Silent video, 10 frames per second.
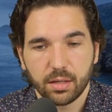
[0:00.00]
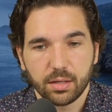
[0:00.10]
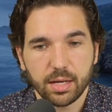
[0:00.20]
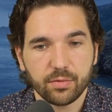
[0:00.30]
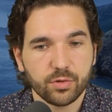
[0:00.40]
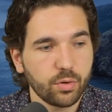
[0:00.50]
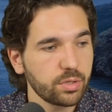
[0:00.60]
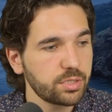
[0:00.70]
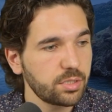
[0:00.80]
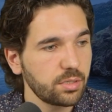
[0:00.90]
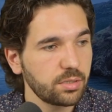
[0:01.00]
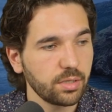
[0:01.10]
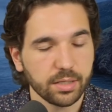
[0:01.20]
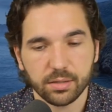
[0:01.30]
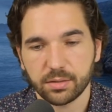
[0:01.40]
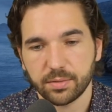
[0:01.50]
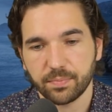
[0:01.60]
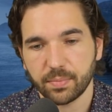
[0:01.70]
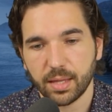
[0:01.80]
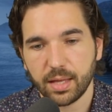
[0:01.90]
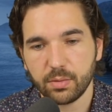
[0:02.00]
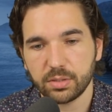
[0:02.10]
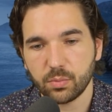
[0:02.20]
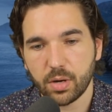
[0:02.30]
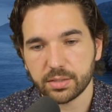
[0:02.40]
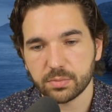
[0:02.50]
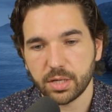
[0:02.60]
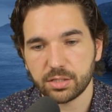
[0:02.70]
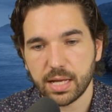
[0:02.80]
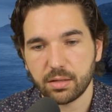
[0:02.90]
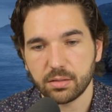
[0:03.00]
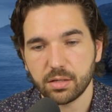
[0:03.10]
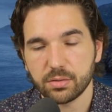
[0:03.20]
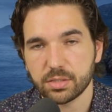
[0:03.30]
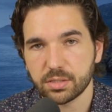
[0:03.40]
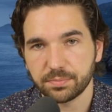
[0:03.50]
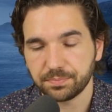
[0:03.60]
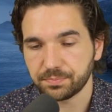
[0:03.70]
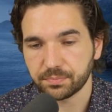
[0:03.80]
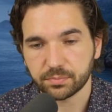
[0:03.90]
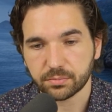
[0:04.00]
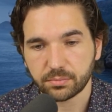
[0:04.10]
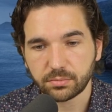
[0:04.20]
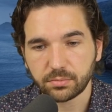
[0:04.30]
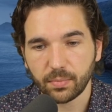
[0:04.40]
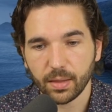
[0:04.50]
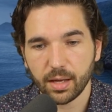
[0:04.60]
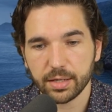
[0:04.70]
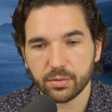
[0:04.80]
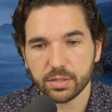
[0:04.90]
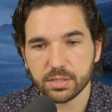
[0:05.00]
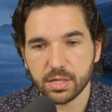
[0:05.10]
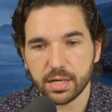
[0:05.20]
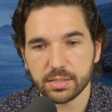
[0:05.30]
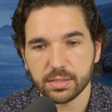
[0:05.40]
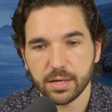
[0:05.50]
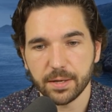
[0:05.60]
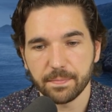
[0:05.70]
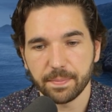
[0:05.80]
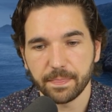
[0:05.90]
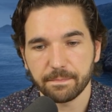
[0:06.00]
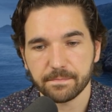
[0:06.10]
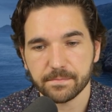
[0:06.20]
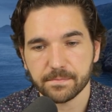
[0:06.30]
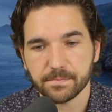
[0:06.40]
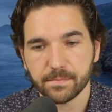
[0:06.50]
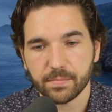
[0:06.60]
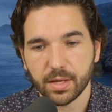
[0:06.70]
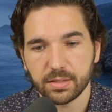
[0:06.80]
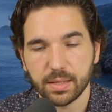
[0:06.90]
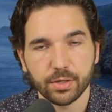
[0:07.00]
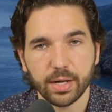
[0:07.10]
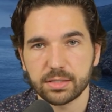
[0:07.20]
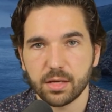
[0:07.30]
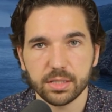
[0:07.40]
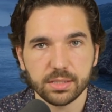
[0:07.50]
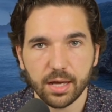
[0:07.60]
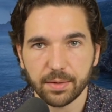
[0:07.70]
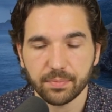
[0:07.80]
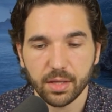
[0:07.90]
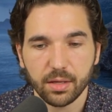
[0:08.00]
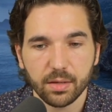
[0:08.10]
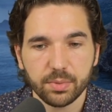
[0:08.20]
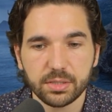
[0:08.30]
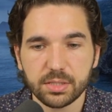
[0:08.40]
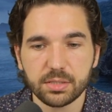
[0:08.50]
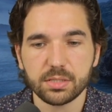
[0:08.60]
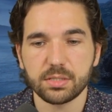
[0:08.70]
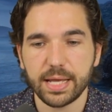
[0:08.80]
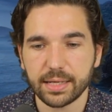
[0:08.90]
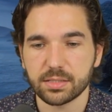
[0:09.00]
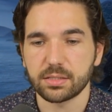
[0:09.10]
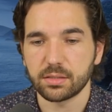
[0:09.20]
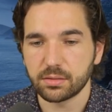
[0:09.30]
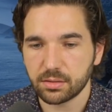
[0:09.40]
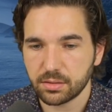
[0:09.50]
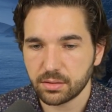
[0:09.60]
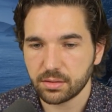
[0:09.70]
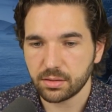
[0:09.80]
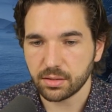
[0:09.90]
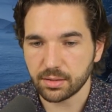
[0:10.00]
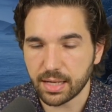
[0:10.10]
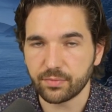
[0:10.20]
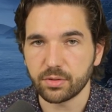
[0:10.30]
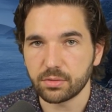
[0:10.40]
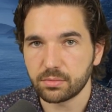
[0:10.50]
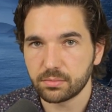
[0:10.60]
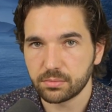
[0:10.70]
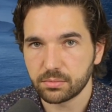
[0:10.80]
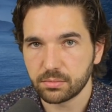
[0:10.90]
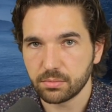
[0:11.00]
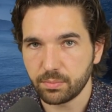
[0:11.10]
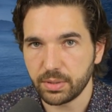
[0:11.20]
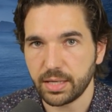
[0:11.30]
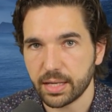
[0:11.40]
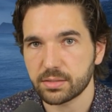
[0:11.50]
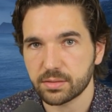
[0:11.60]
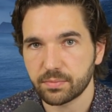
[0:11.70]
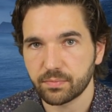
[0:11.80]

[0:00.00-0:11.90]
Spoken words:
Now, of course, like anyone that watches my channel knows, I criticize Democrats all the time, but this is next level BS.